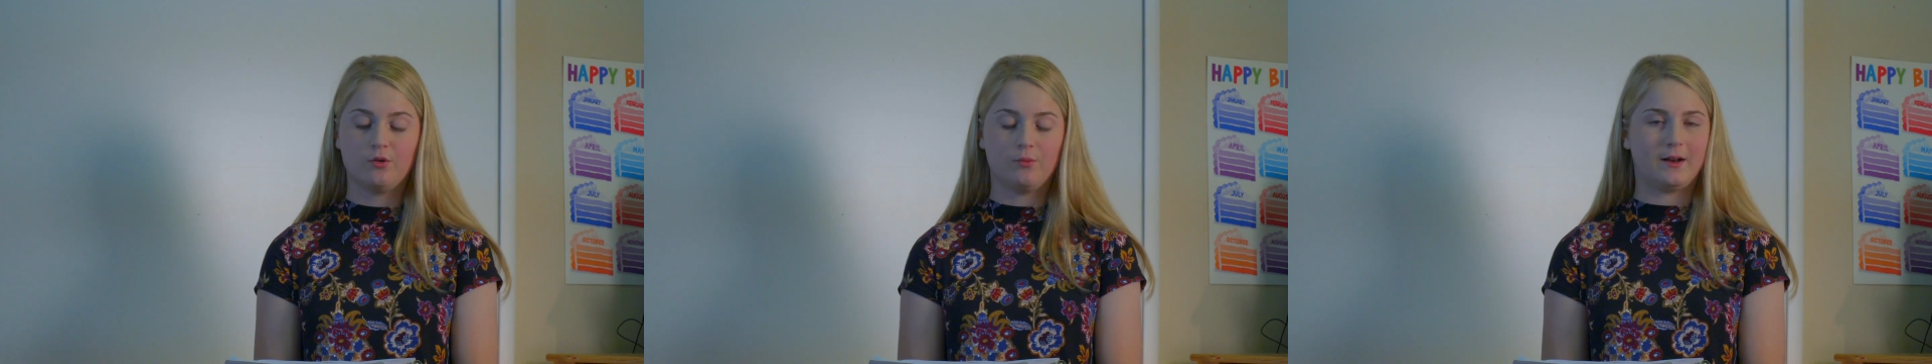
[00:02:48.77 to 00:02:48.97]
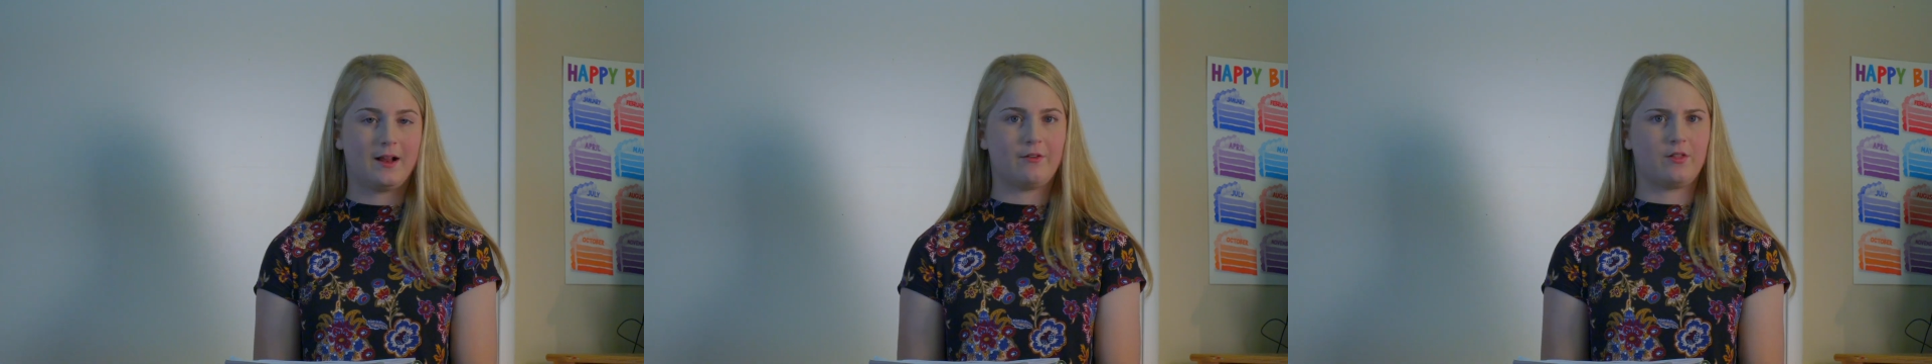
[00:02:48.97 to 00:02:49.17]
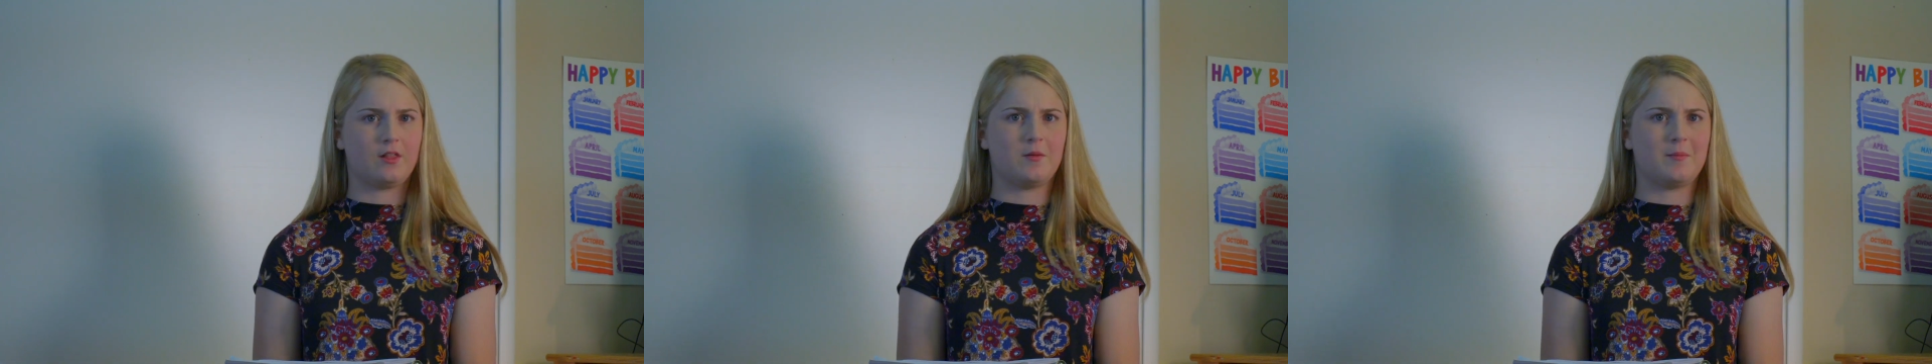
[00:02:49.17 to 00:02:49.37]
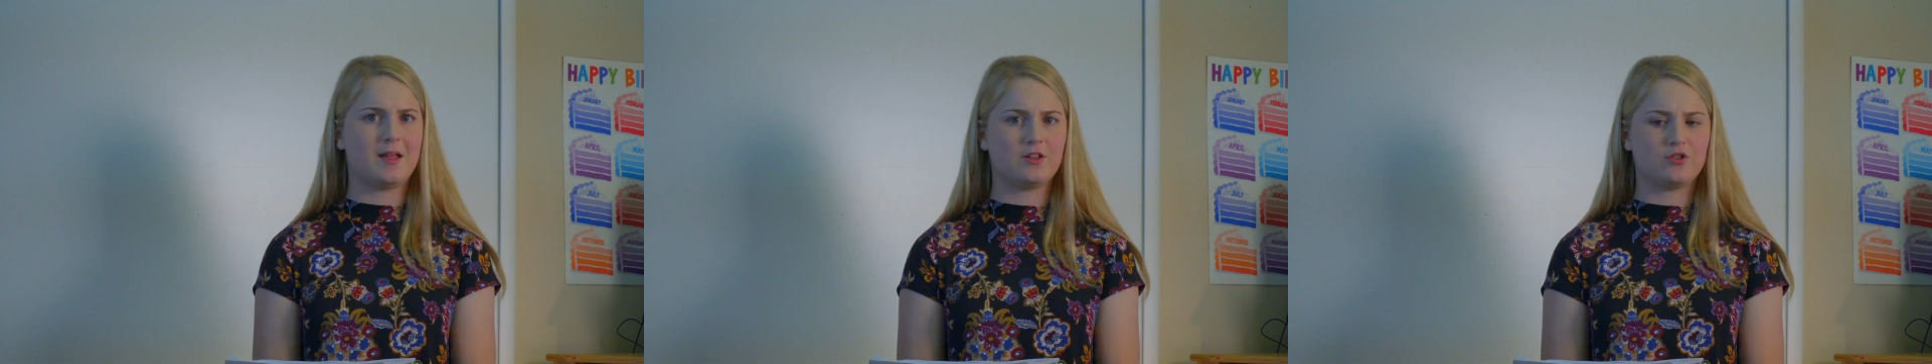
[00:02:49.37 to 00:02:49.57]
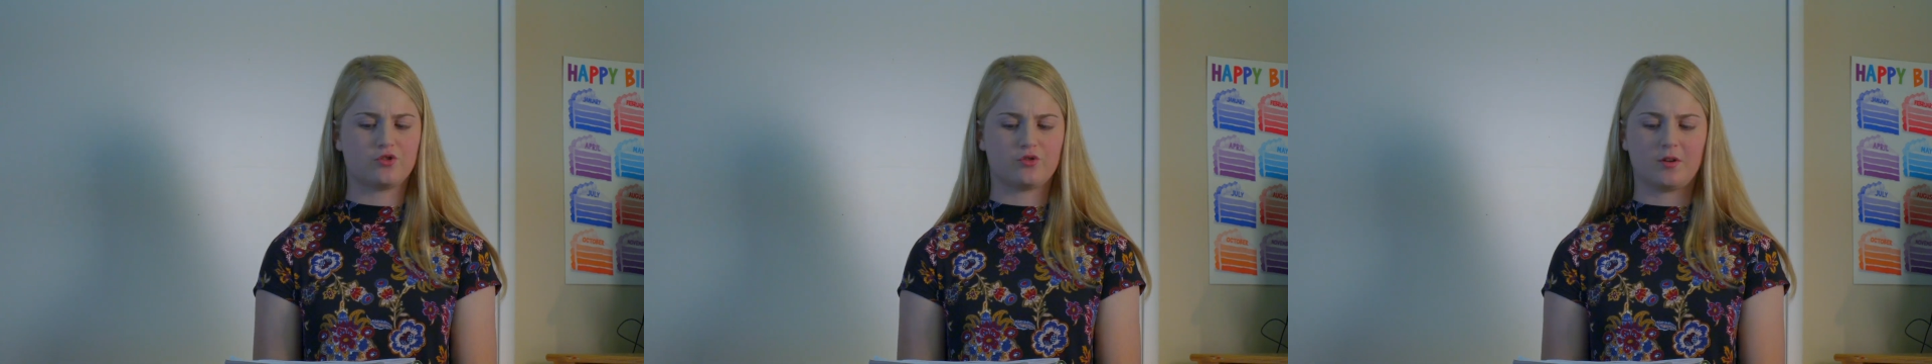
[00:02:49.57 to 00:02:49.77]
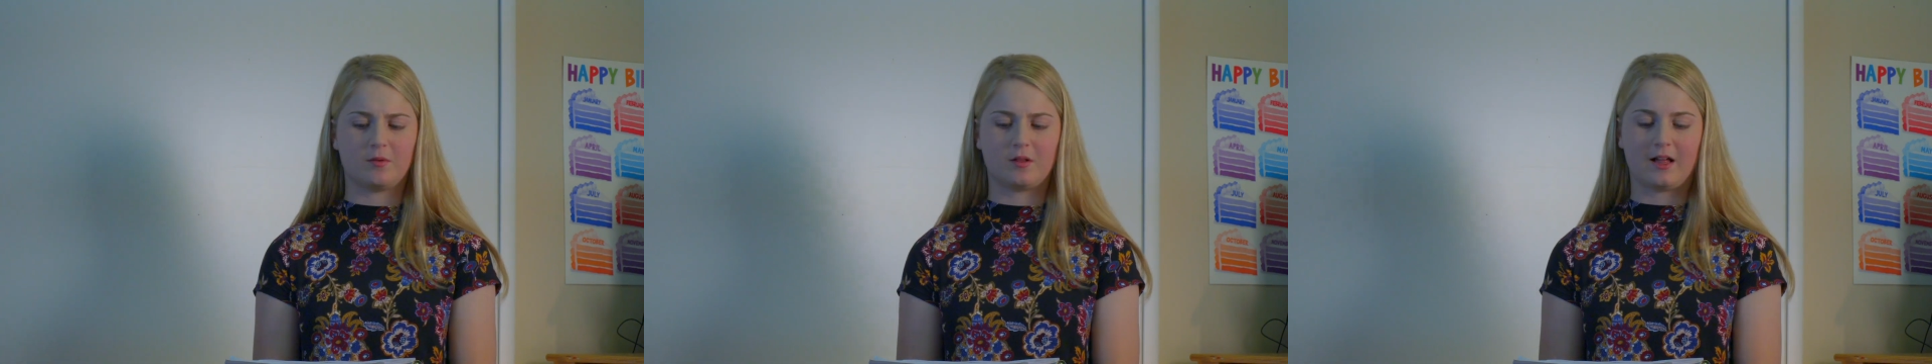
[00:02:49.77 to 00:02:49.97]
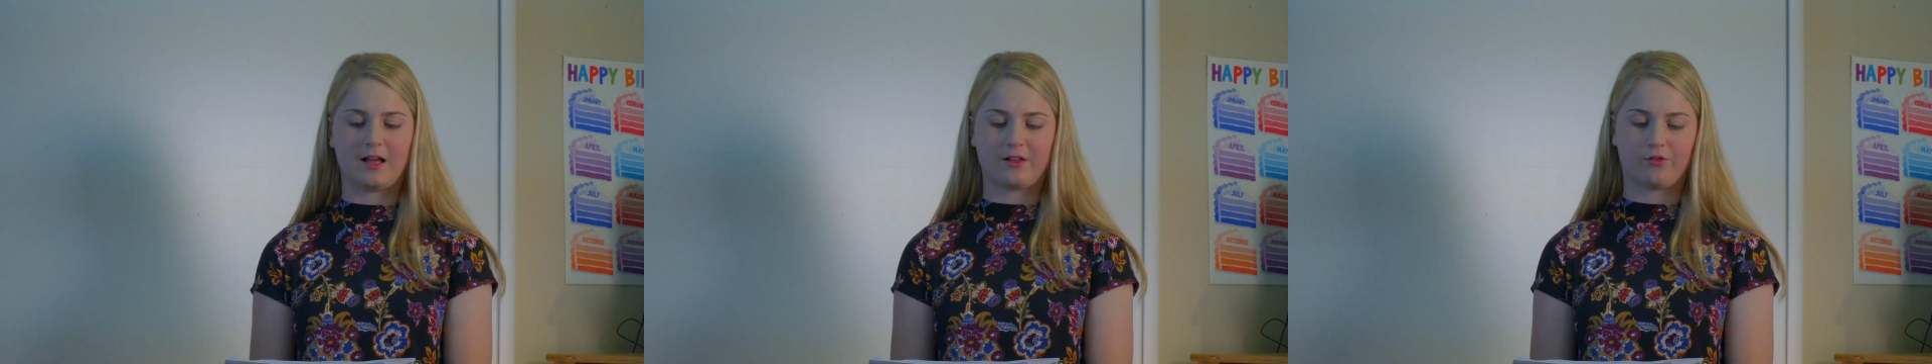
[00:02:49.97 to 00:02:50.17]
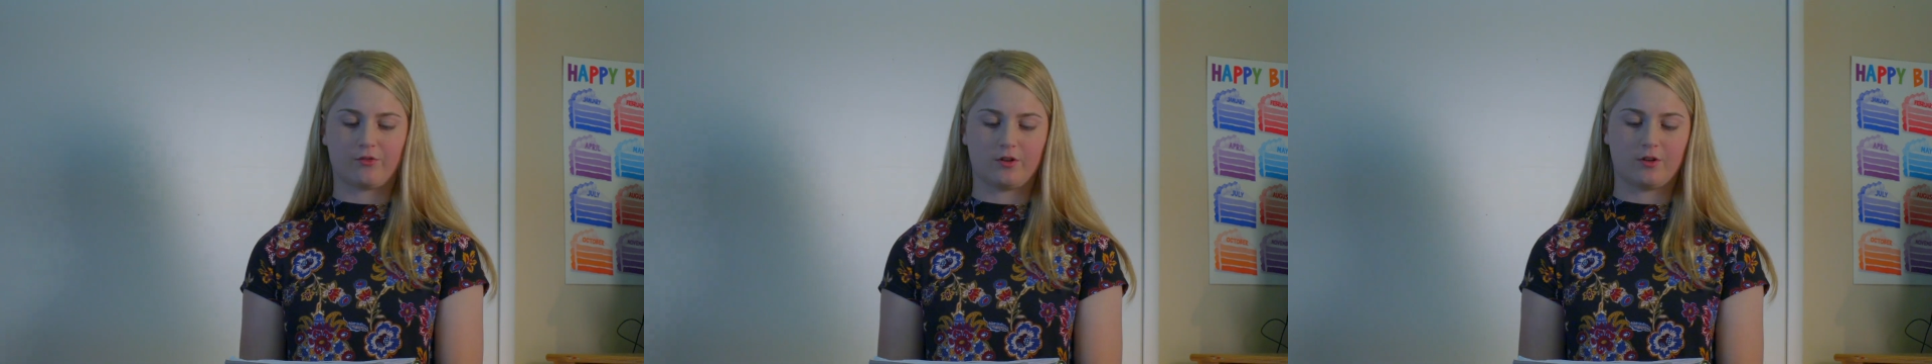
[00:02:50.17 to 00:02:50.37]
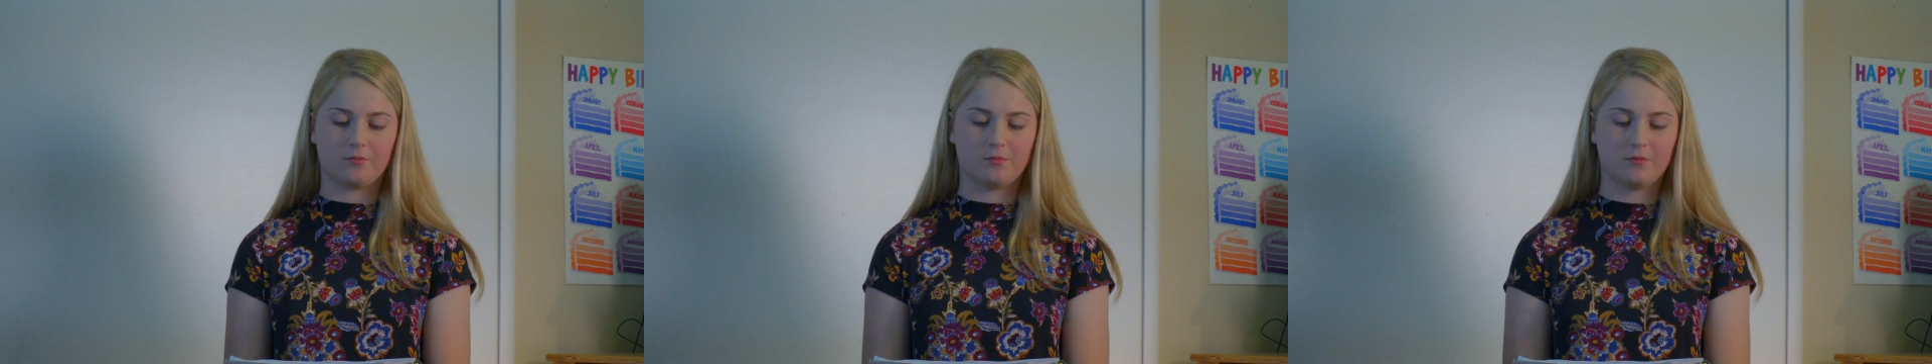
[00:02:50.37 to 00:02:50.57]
when I was in the mainstream classroom.